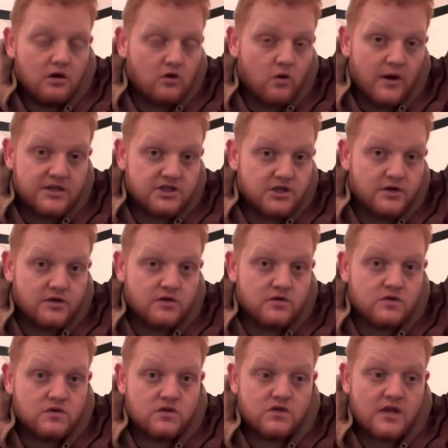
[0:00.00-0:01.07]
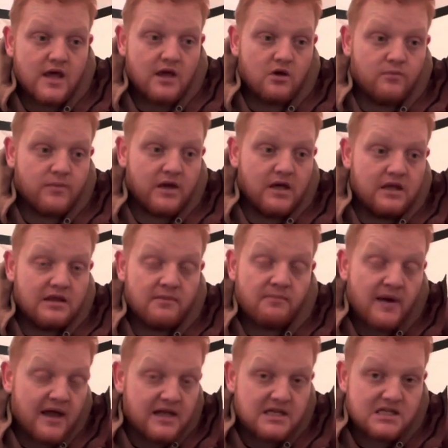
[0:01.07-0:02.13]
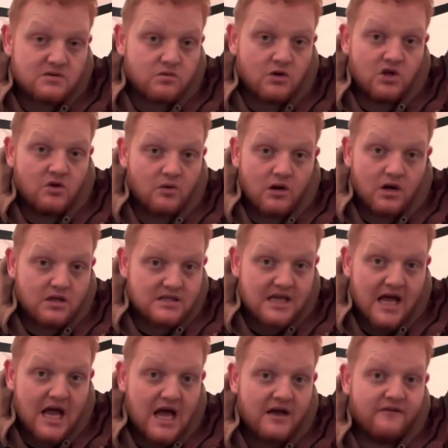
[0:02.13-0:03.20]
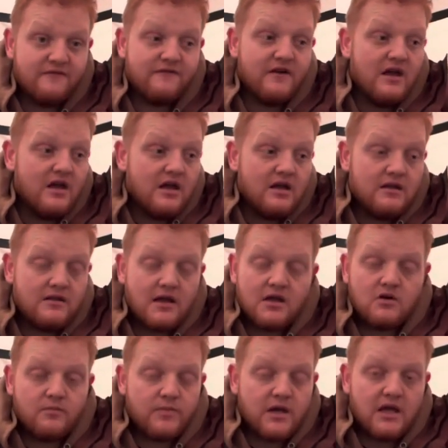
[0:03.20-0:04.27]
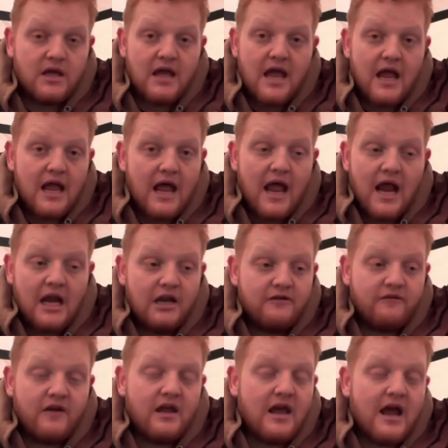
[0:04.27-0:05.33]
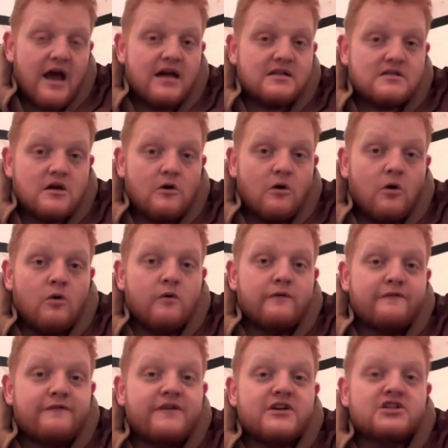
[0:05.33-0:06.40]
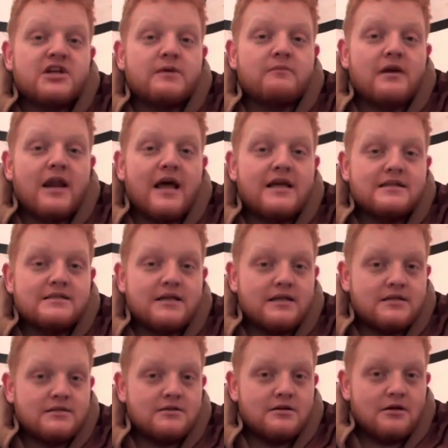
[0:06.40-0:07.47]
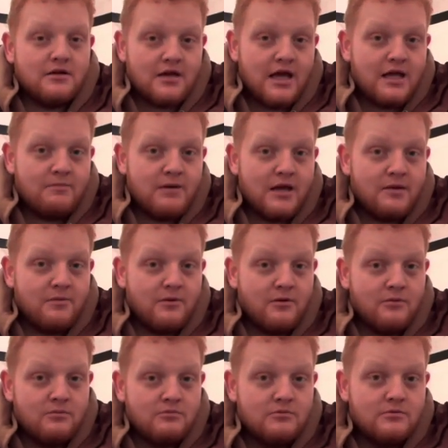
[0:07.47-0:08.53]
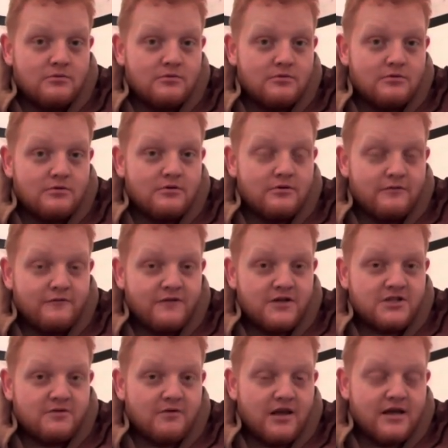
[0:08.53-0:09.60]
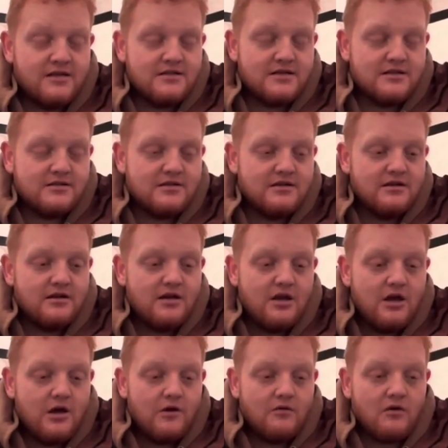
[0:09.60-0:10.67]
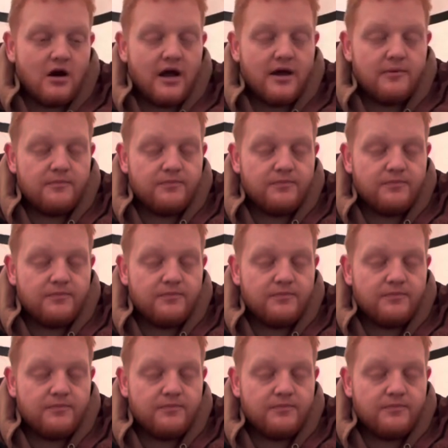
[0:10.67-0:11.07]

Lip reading: questions, they could be debates, what you want us to have, they could be anything at all fishing related. Okay, people, fishing related. Right,